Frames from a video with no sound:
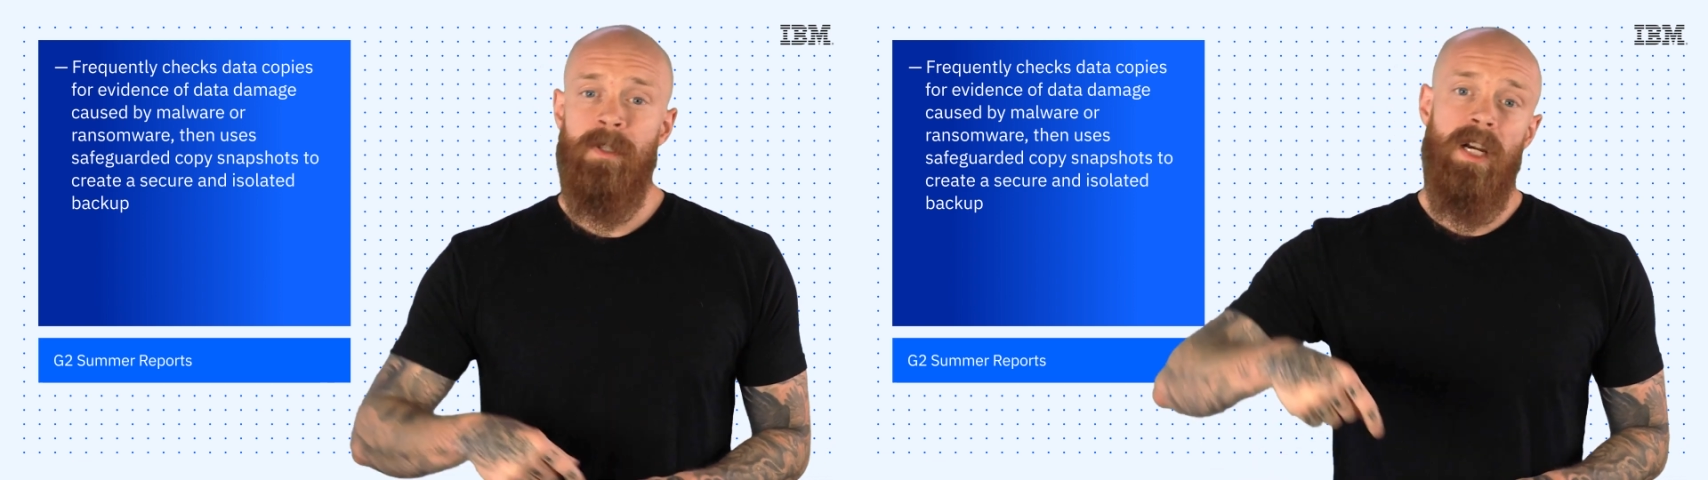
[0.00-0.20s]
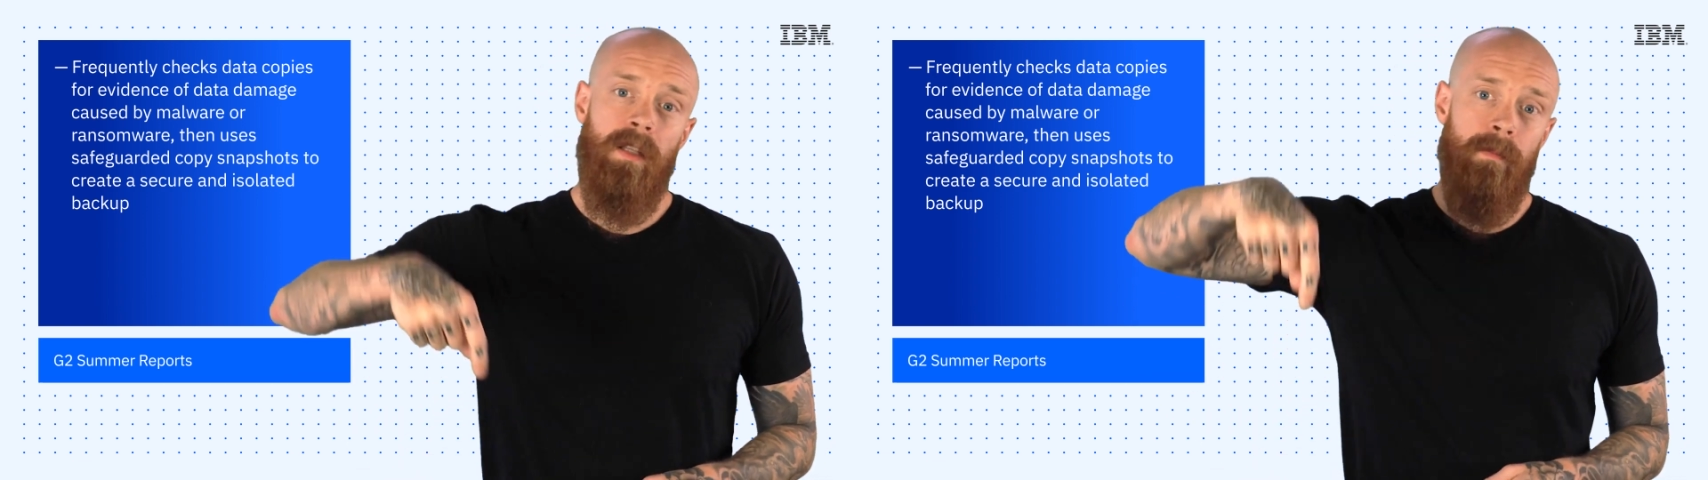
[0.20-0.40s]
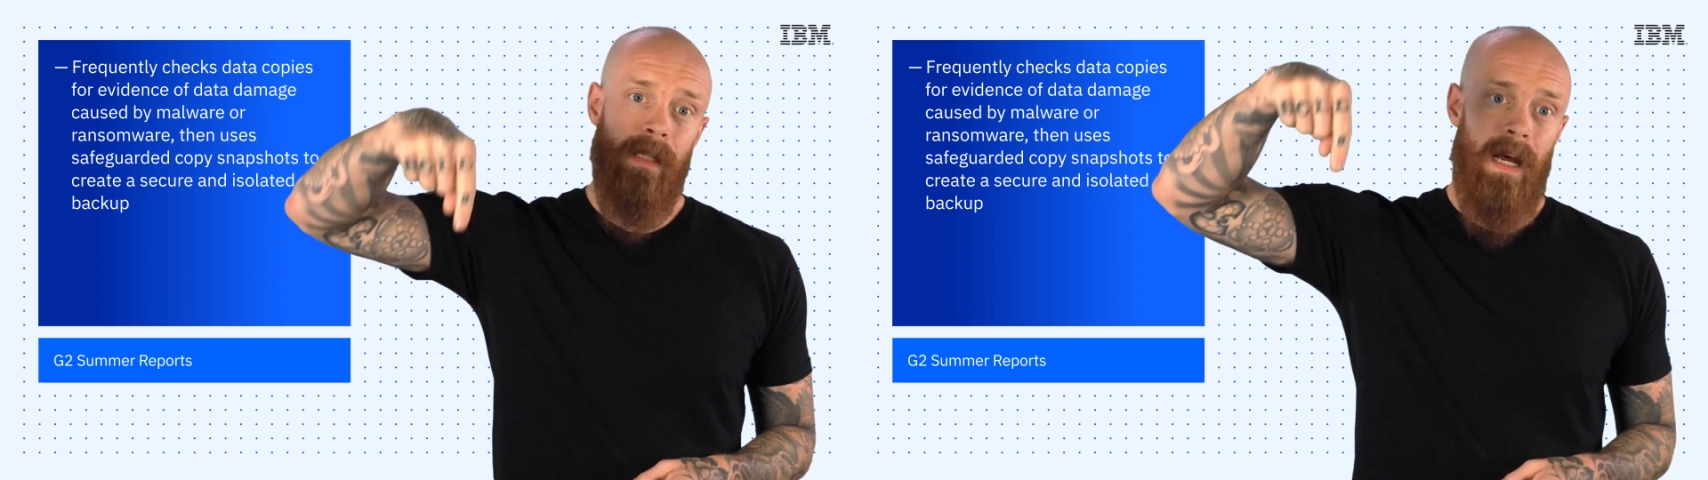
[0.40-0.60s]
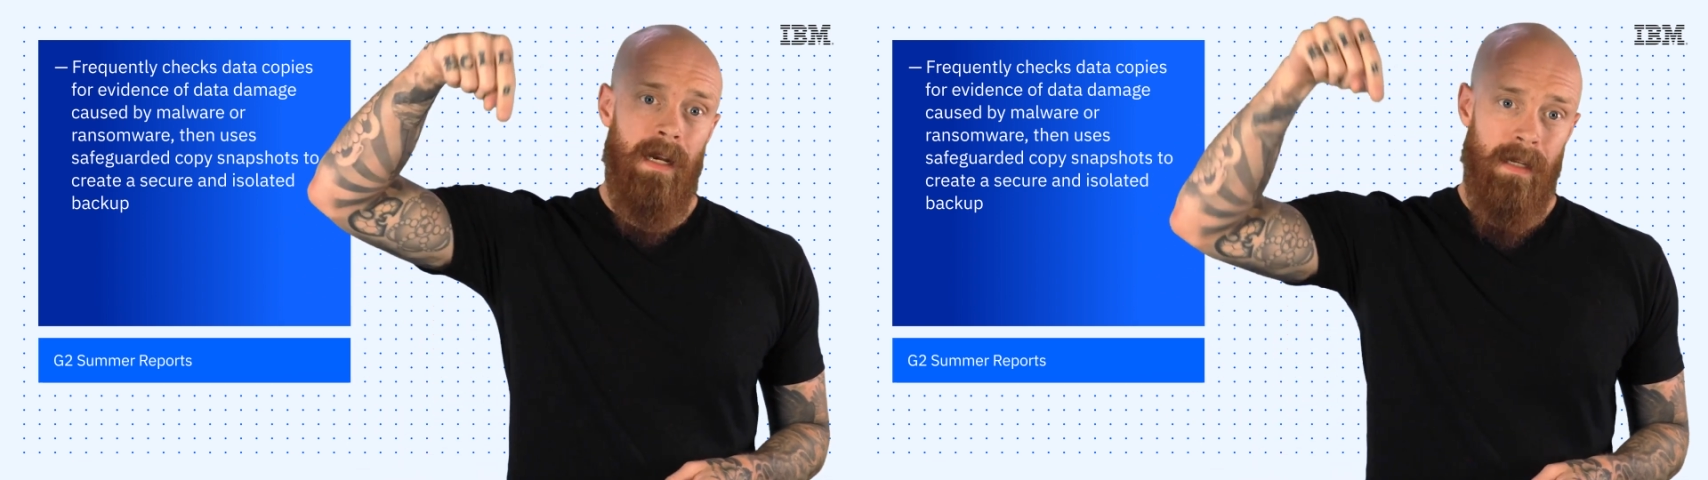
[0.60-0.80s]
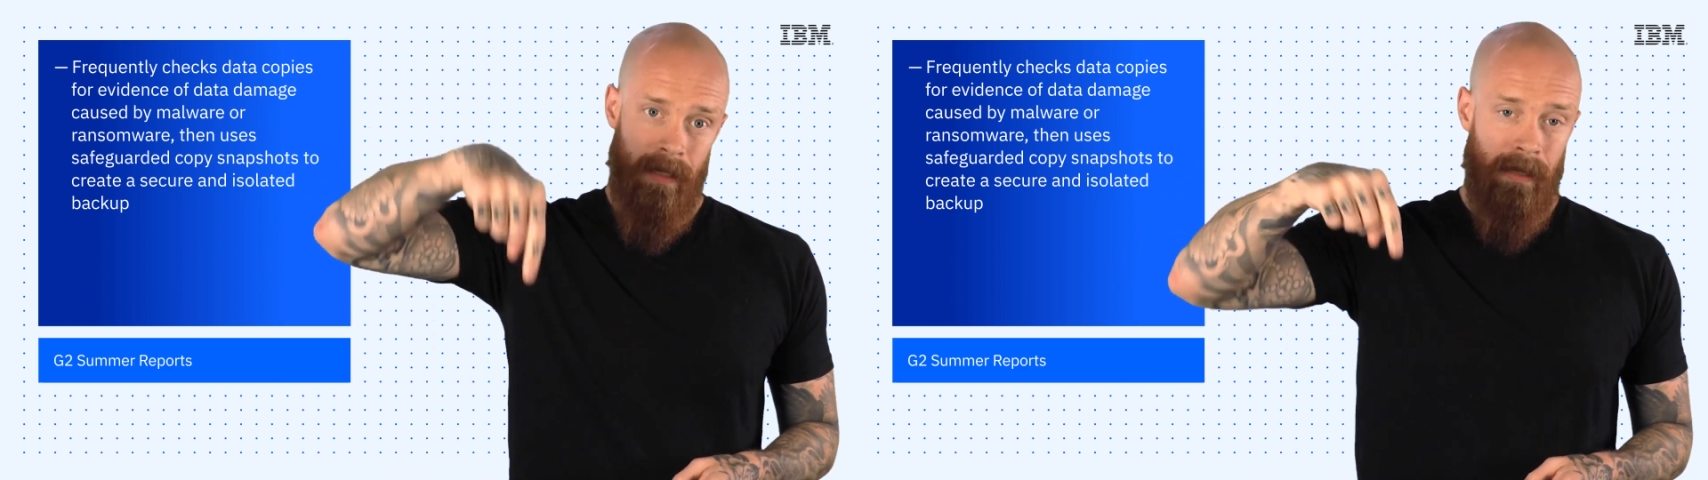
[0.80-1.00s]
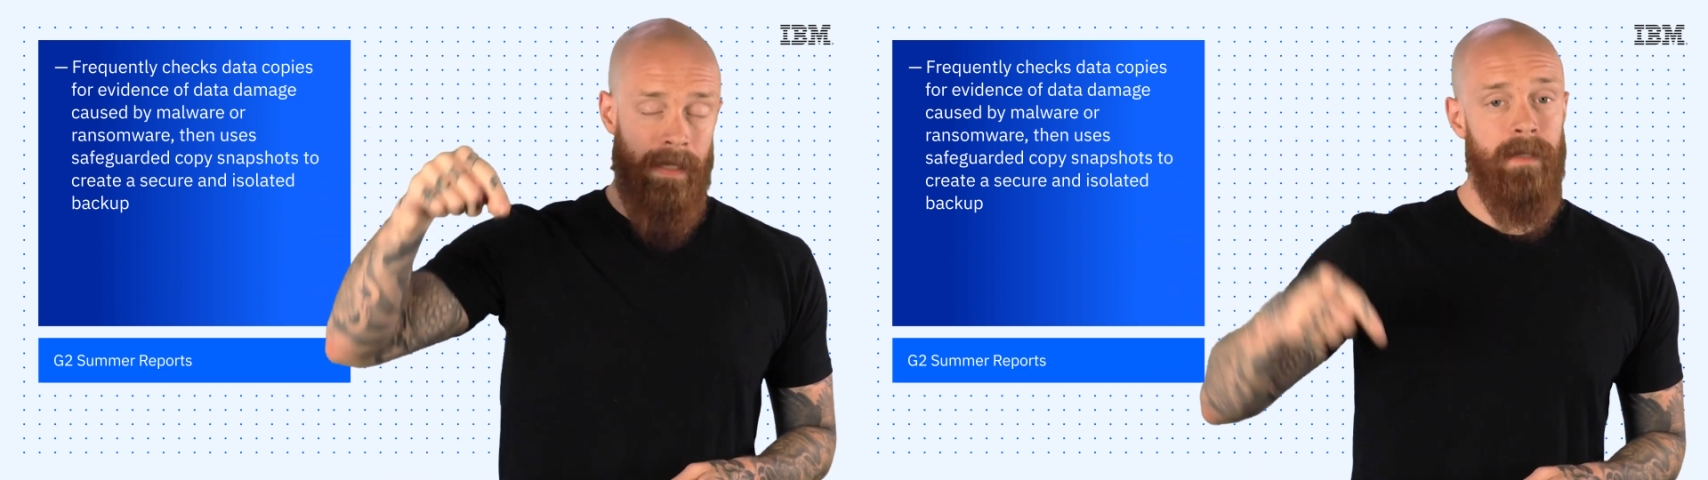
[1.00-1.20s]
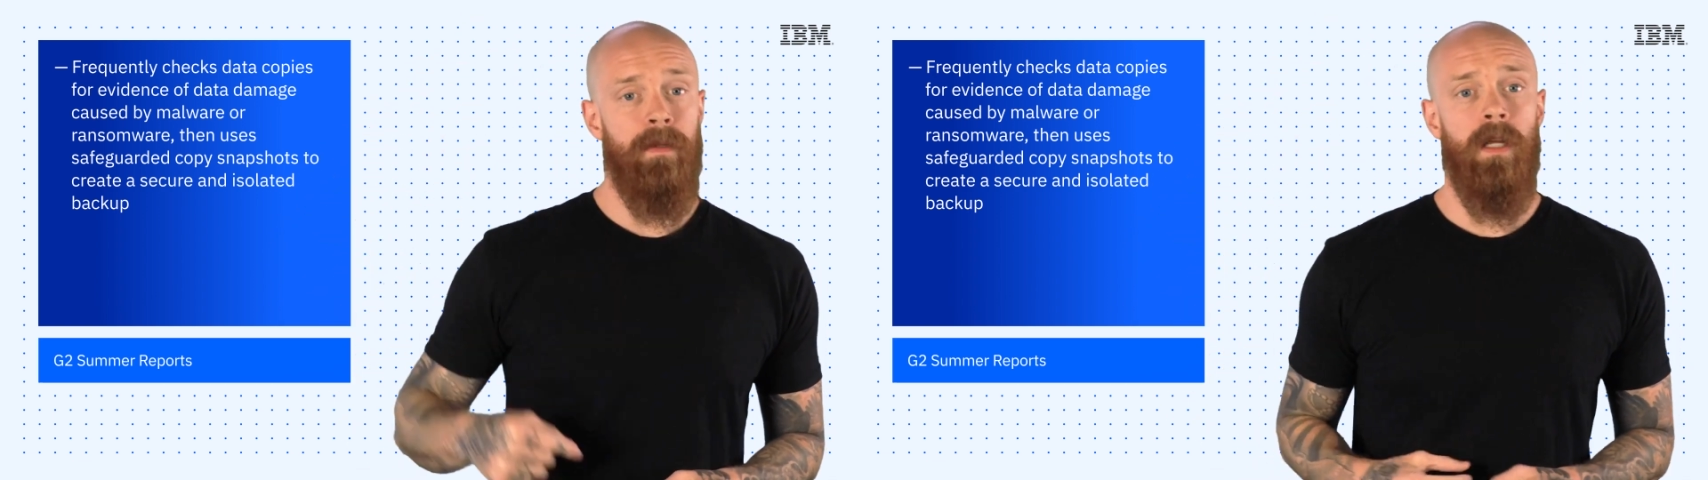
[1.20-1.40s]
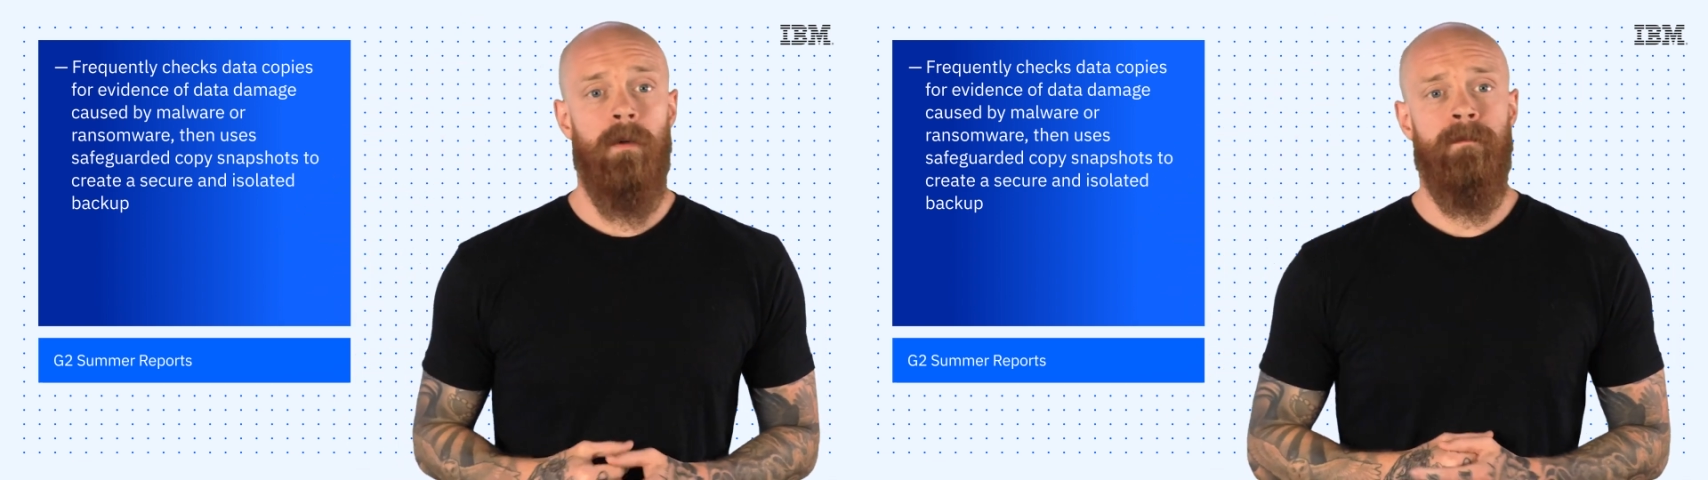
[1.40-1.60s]
check out the blog, link
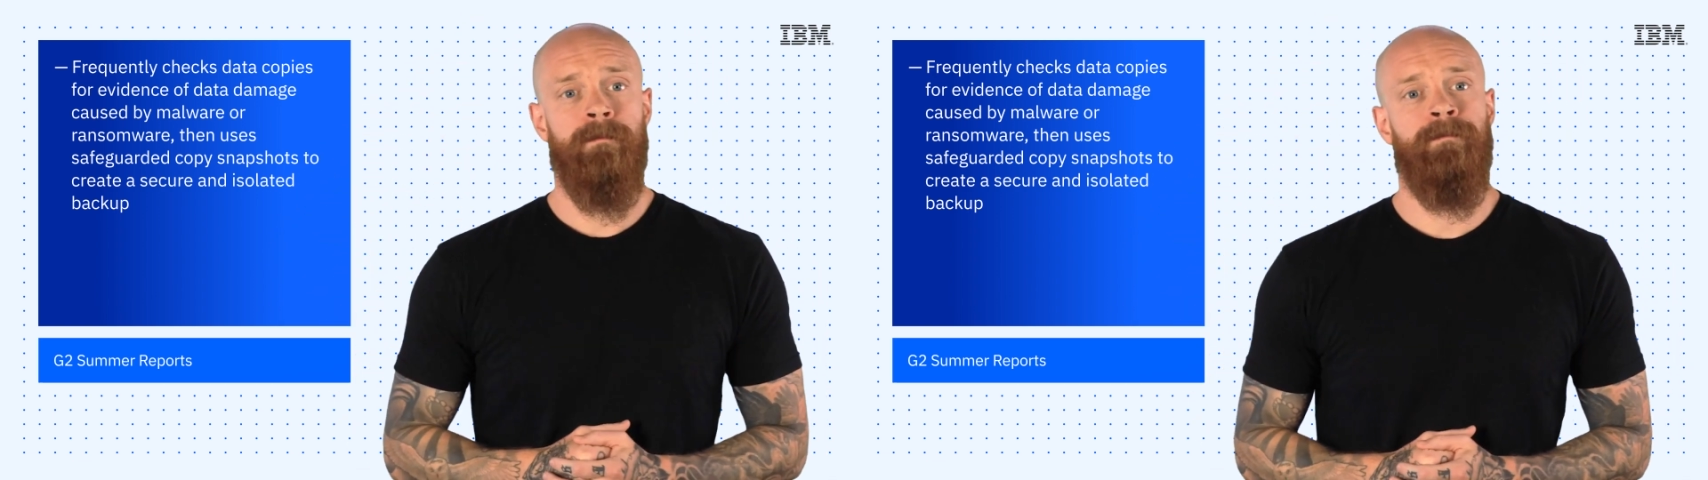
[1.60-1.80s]
below.